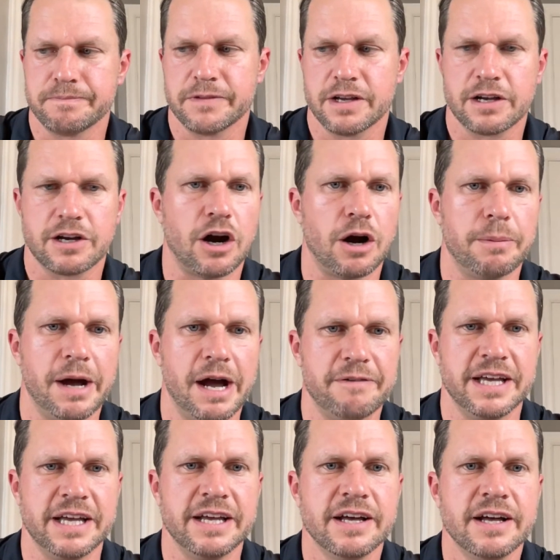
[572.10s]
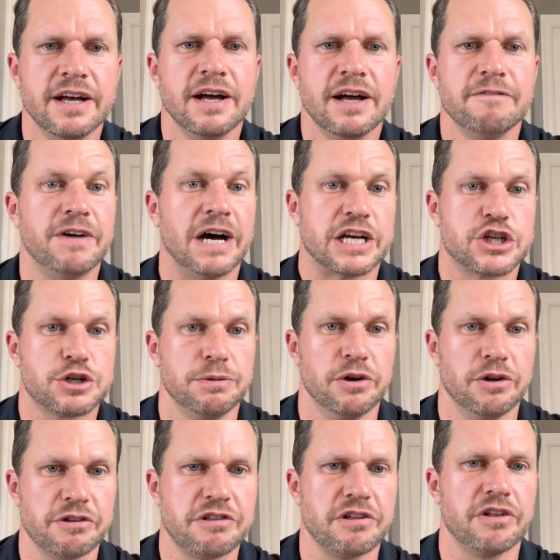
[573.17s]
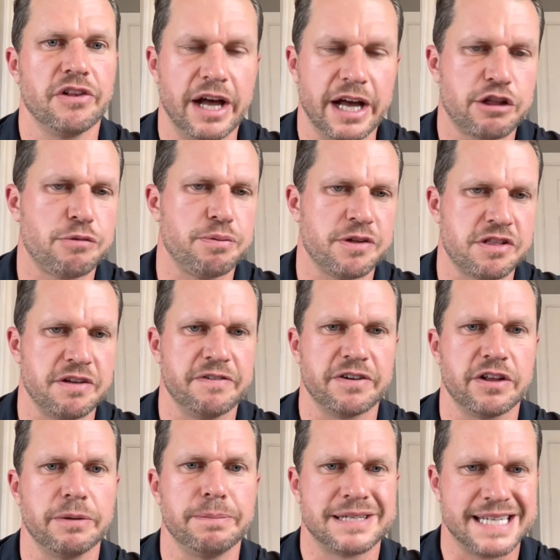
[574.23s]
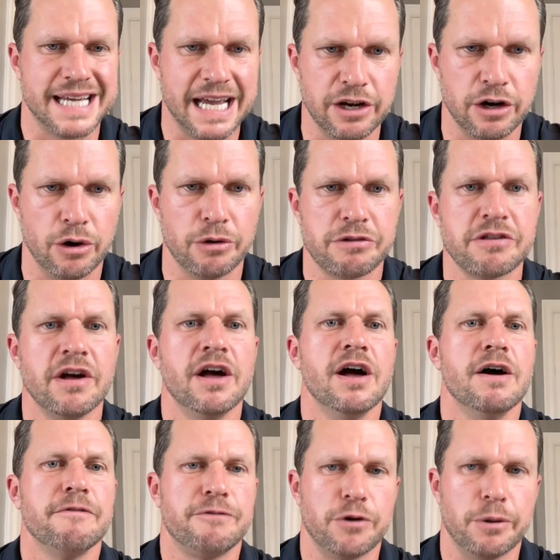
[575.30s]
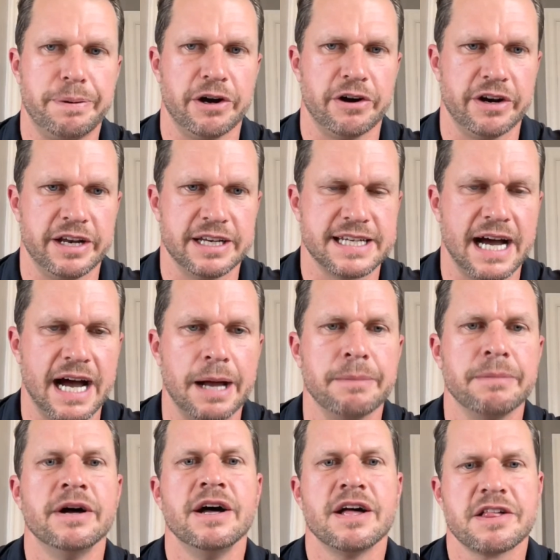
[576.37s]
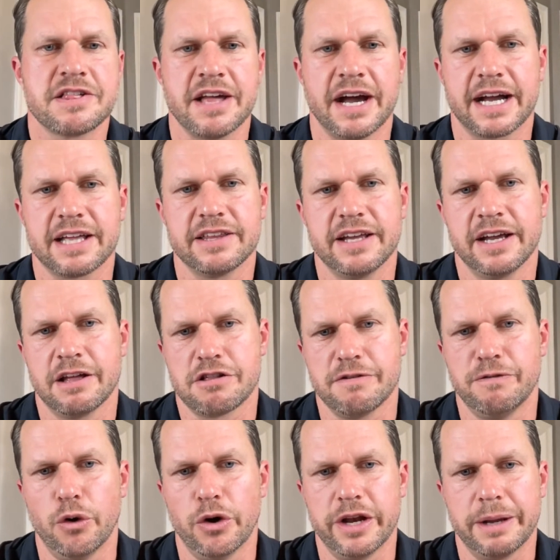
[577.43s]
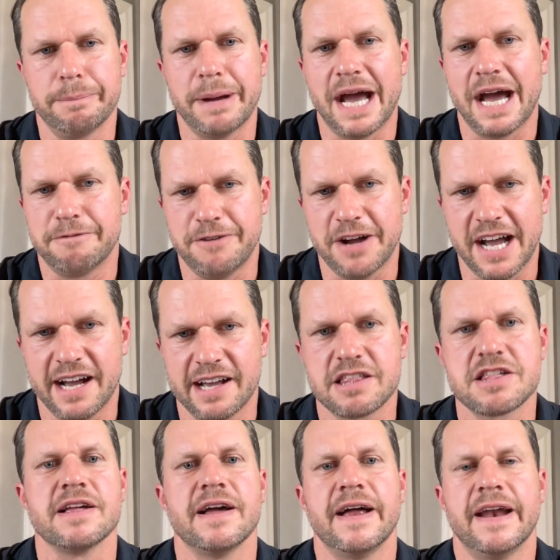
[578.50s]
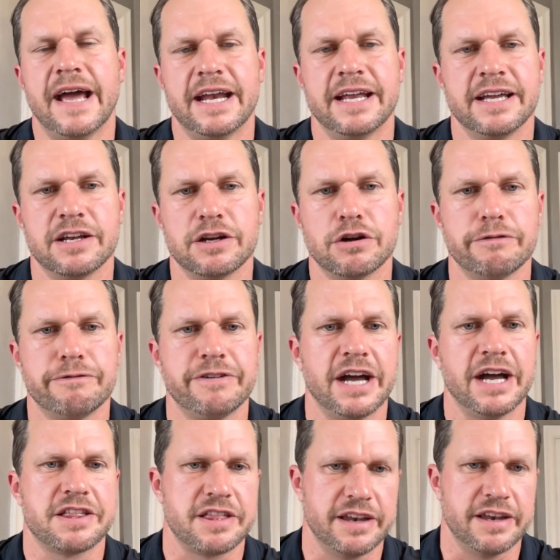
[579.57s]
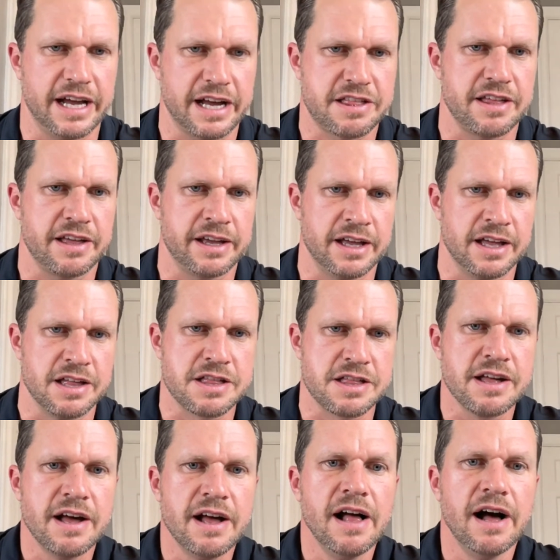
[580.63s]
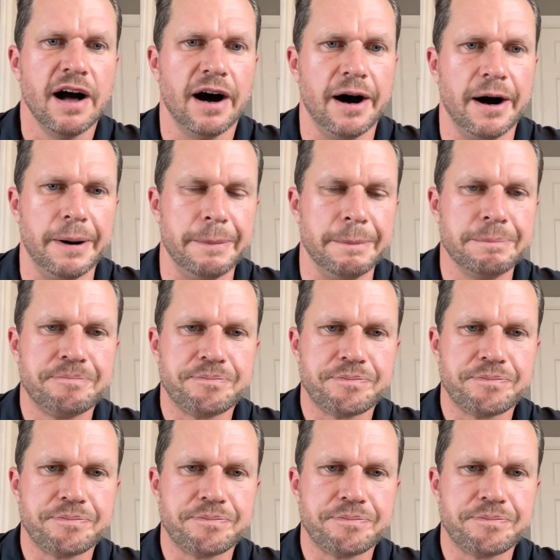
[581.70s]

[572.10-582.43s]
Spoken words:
carb heavy vegetables, like specifically potatoes, for a period of time. Second thing is avoiding bad fats and adding in good fats. The next thing is moderating